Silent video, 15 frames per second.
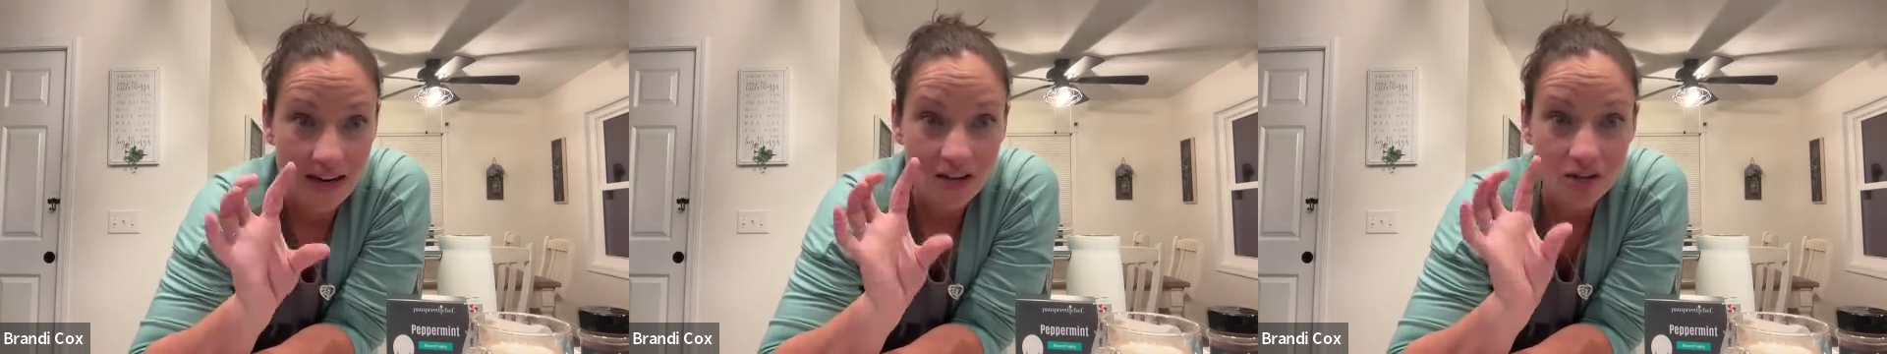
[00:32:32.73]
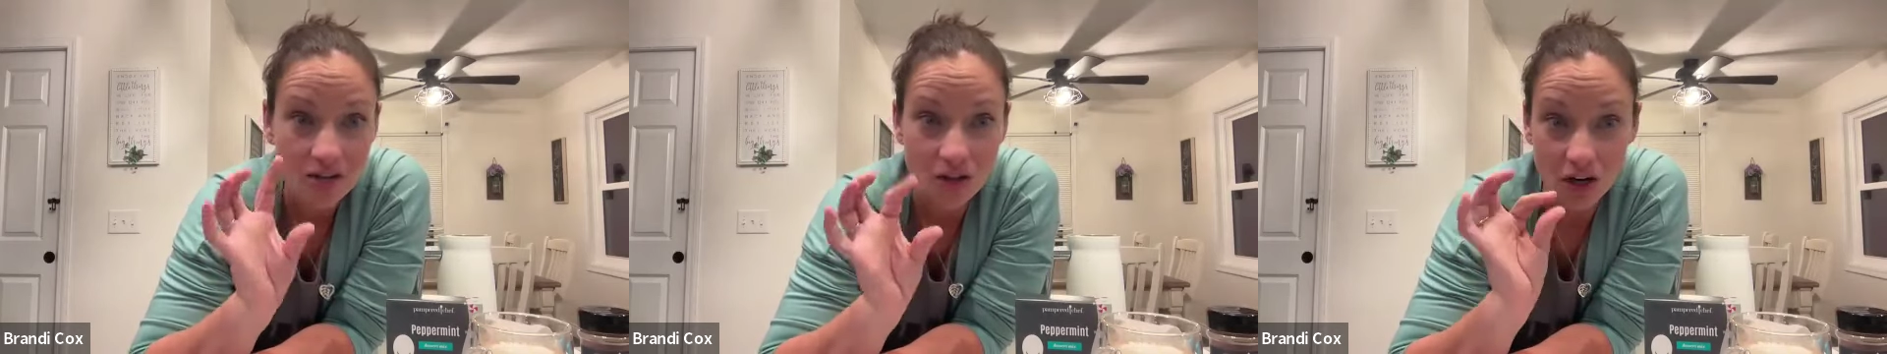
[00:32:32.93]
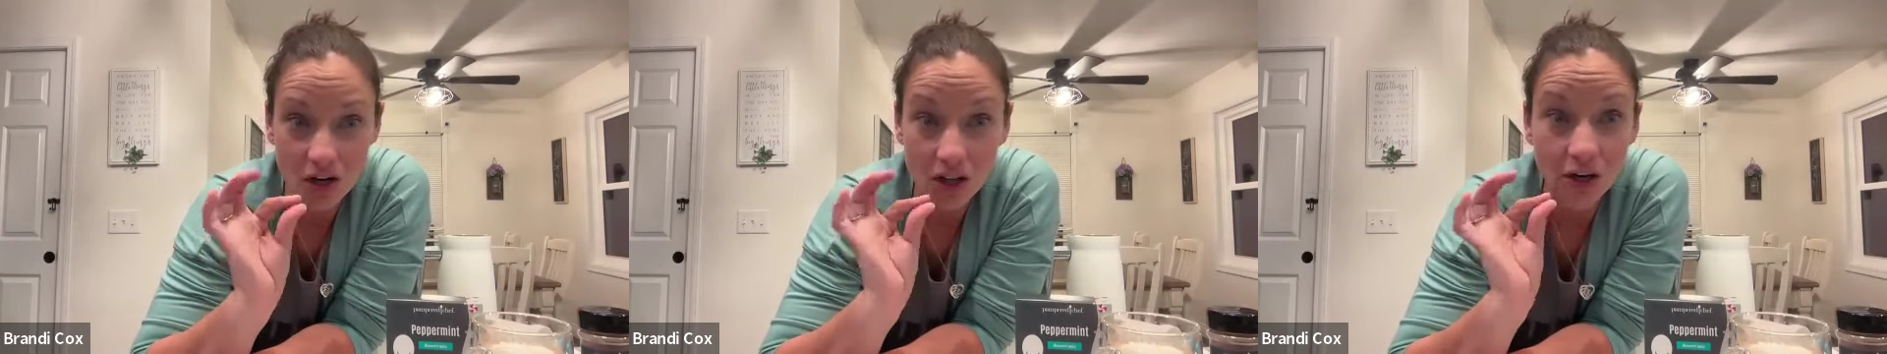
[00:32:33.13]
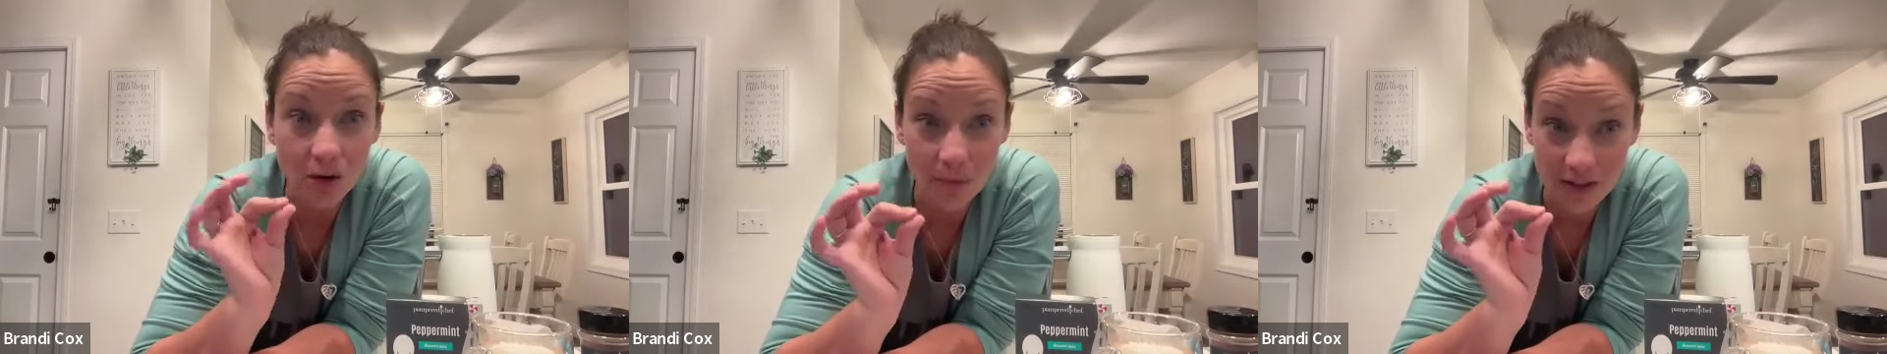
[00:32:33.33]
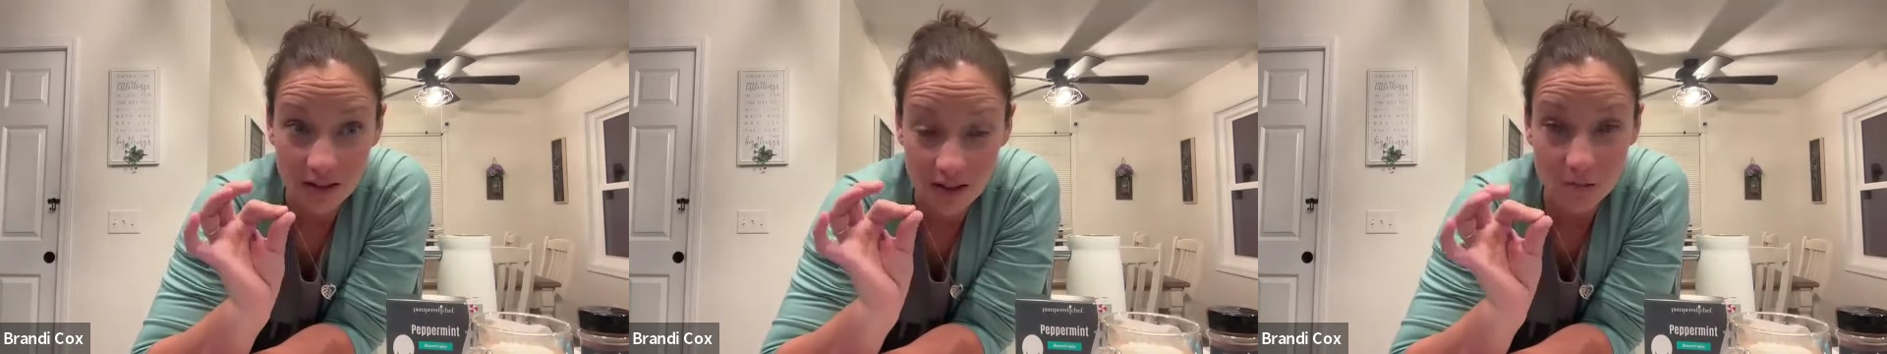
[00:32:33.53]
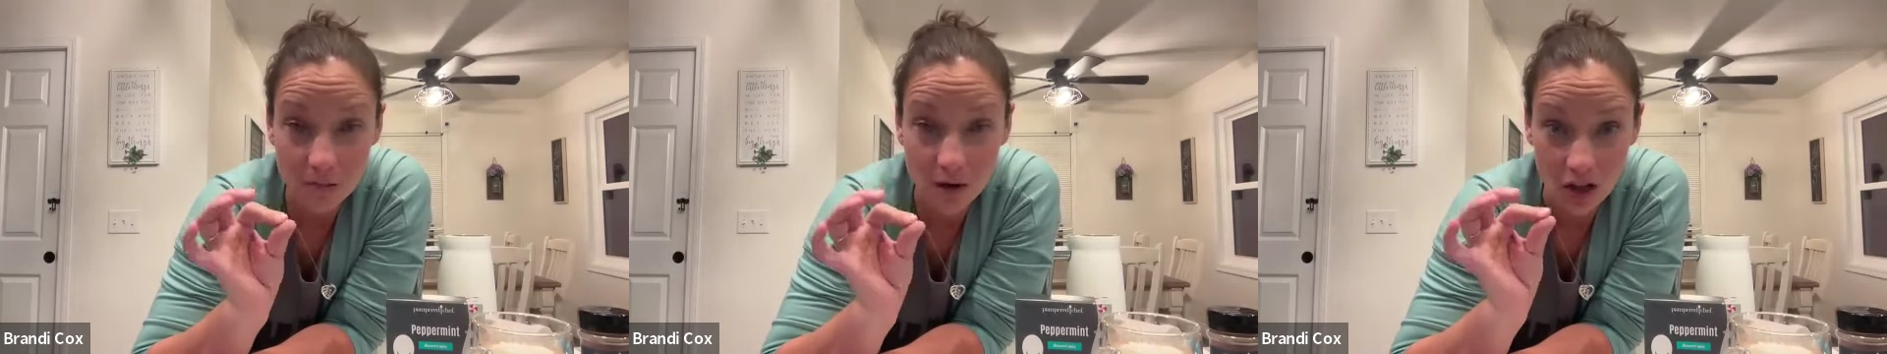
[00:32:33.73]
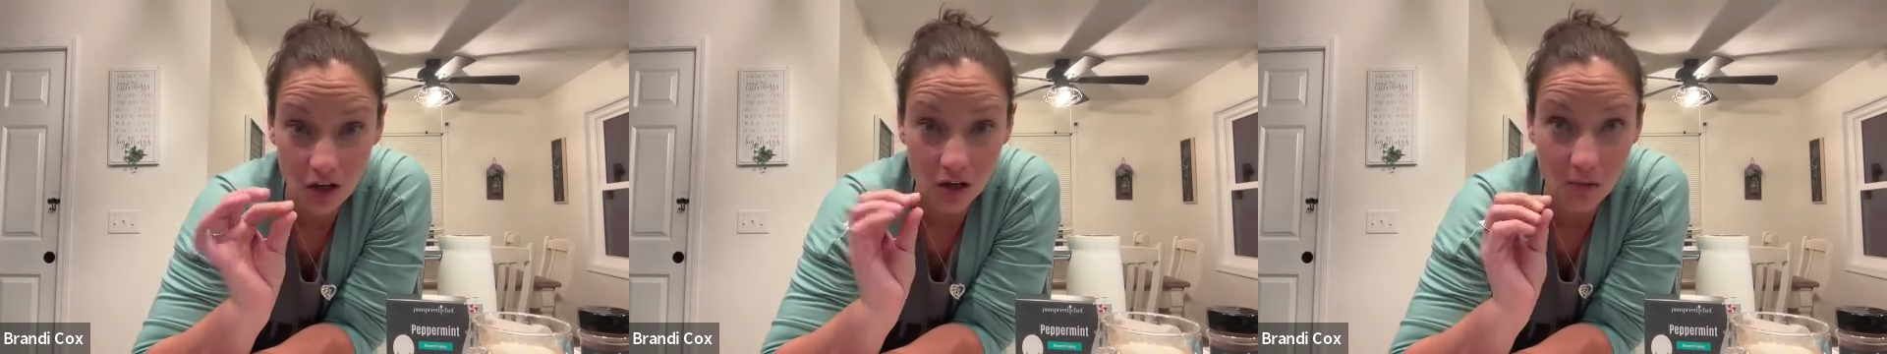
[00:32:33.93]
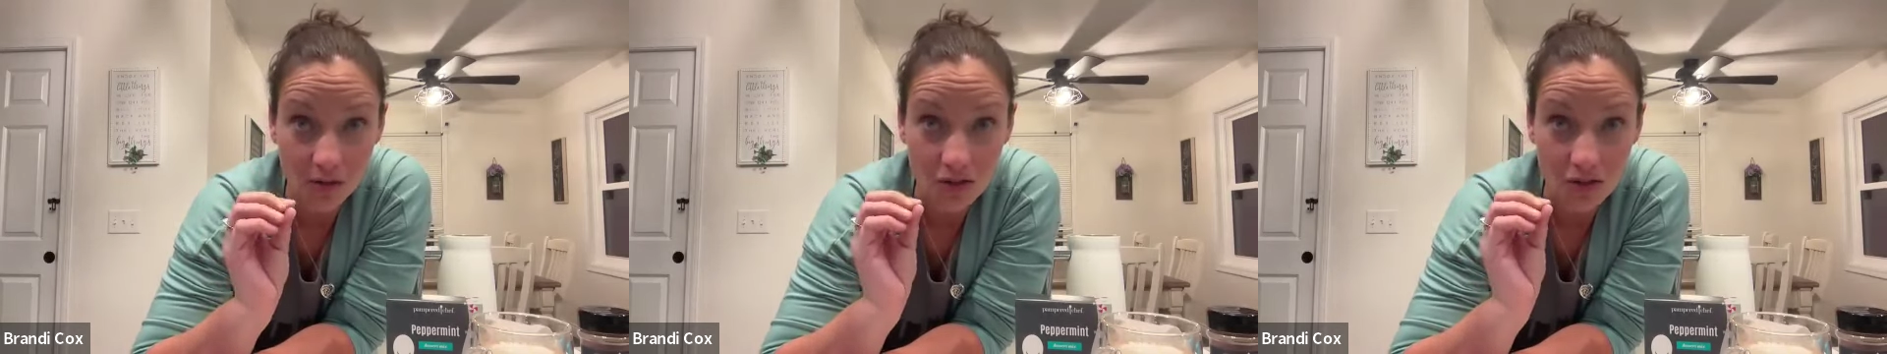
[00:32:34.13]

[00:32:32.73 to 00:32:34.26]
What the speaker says: So they're a little bit smaller,